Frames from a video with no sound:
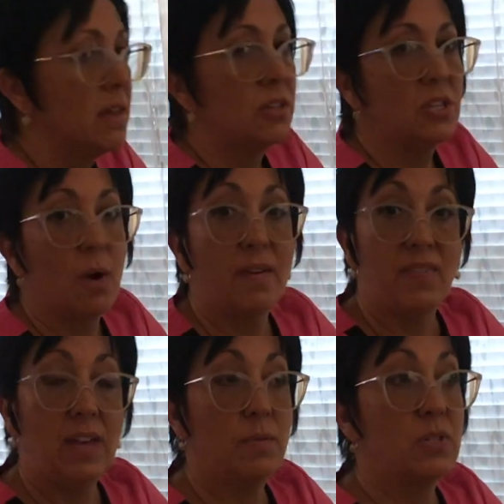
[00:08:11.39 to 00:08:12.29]
So if
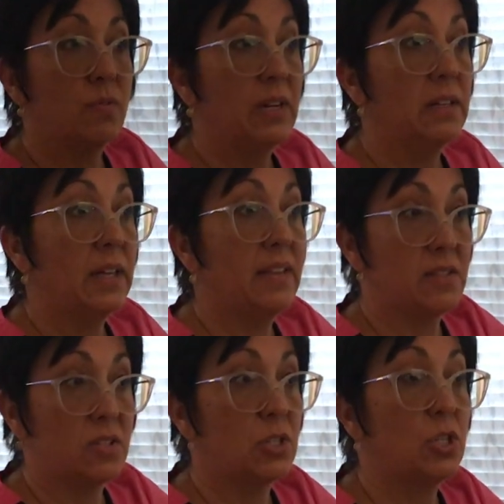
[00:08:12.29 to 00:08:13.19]
he was really,
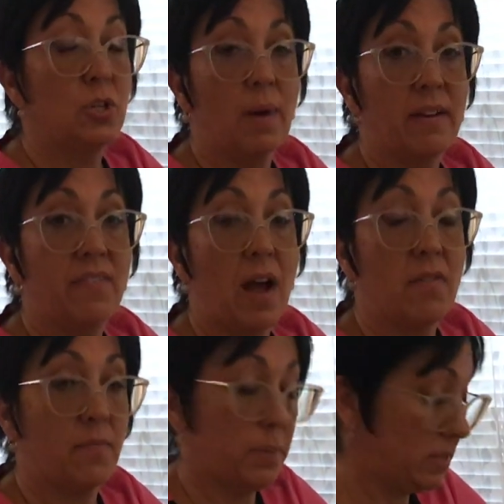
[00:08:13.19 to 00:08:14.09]
this is a 2 out of
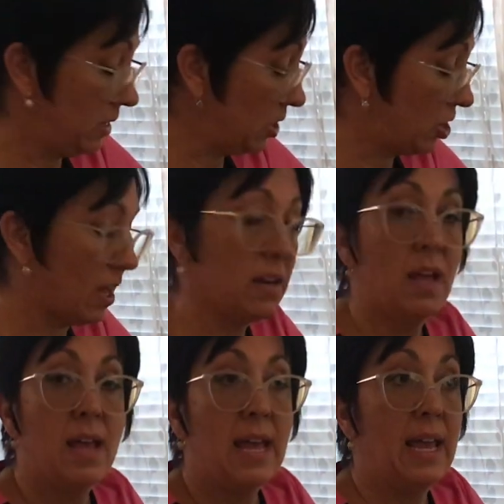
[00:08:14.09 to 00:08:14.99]
5 position,
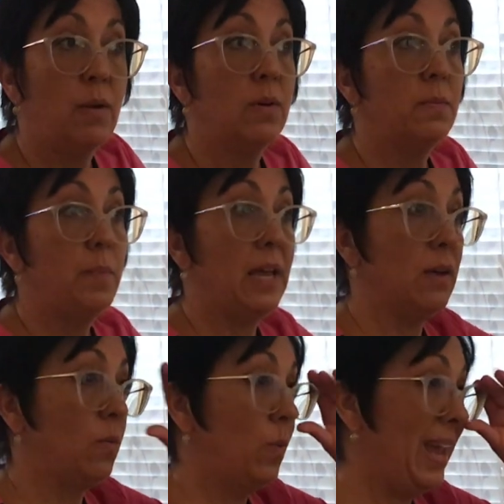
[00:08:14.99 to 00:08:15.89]
he would
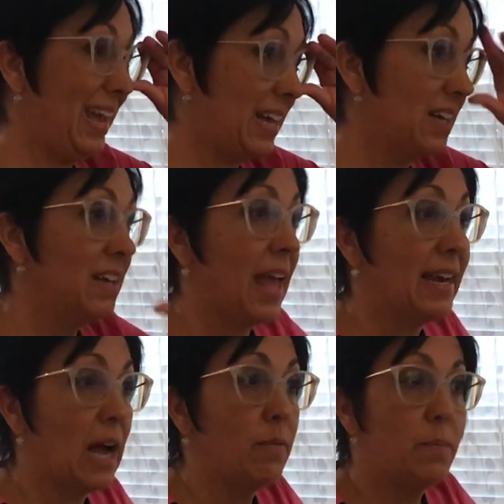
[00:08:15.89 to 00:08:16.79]
be weak,
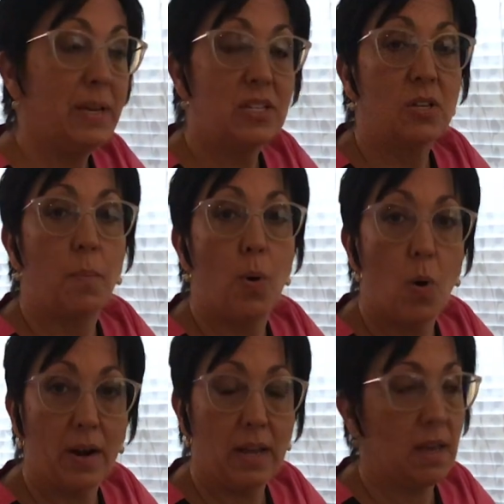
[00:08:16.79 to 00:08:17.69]
and I would be
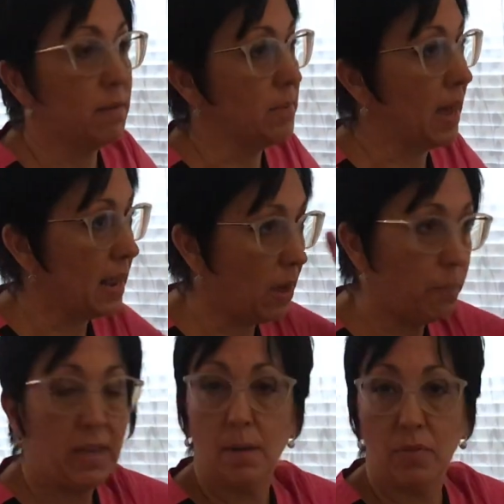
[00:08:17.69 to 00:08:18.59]
supporting him, not
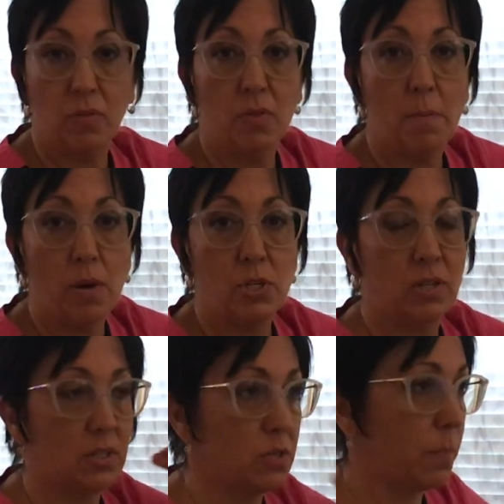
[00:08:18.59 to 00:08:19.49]
helping him through the
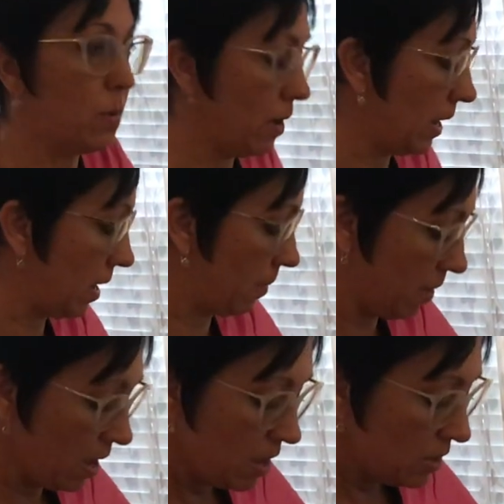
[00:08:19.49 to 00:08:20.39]
motion, supporting him.
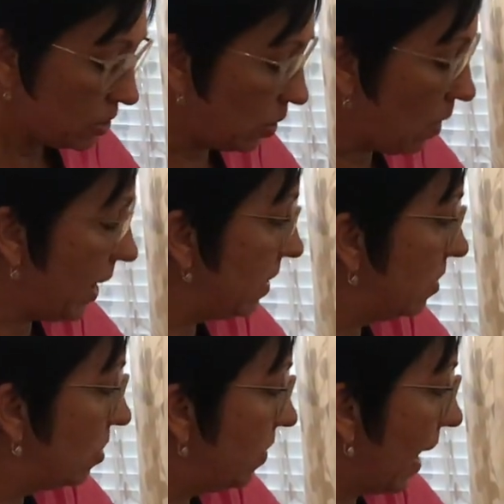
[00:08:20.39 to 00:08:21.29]
So go ahead
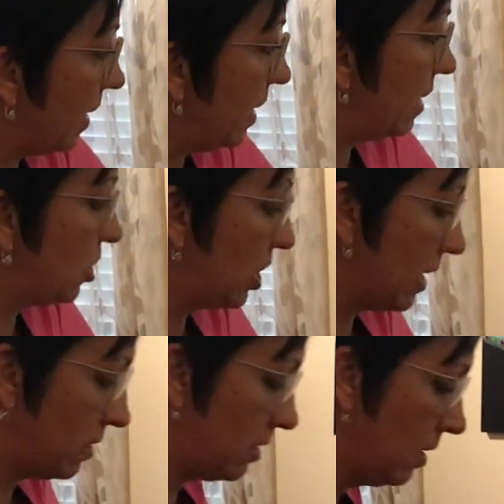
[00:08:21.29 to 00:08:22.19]
and do that, knee to
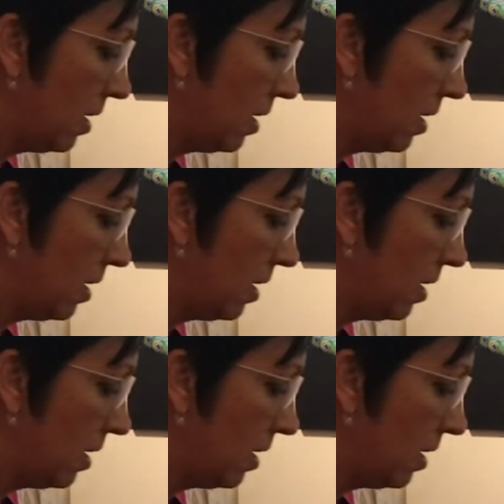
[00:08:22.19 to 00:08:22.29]
chest,